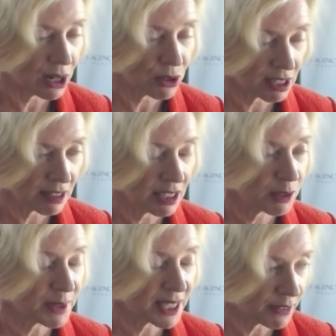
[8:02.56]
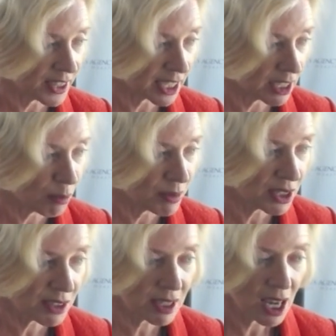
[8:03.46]
about specific
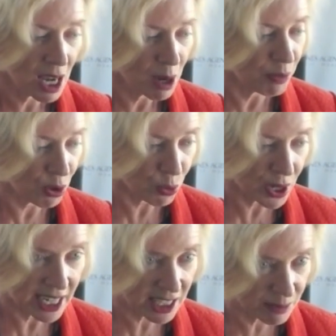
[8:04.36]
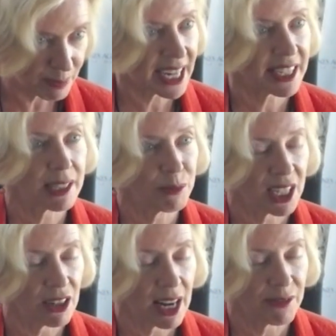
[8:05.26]
numbers, but we expect
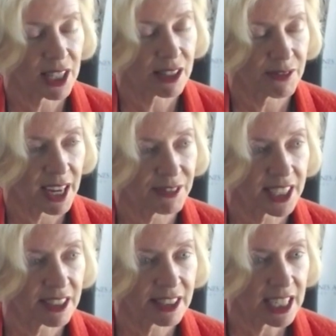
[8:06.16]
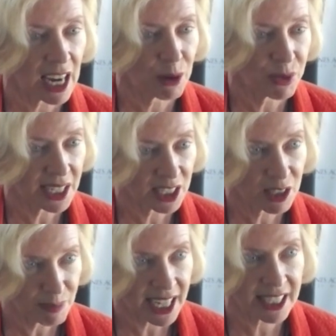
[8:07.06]
similar levels of efficacy, and we
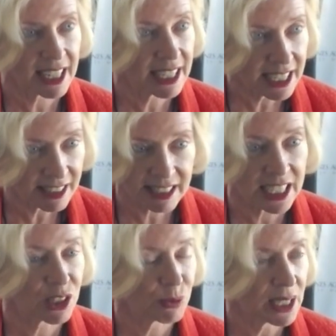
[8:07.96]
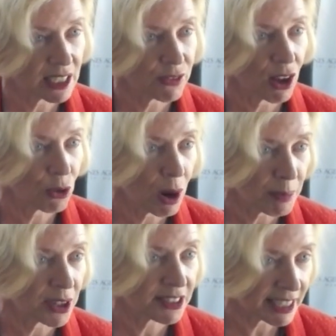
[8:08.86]
expect at least 6 weeks
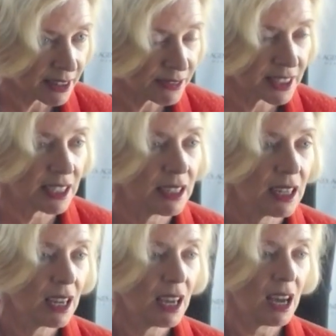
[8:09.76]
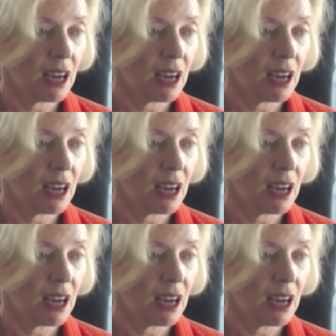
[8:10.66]
follow-up on safety,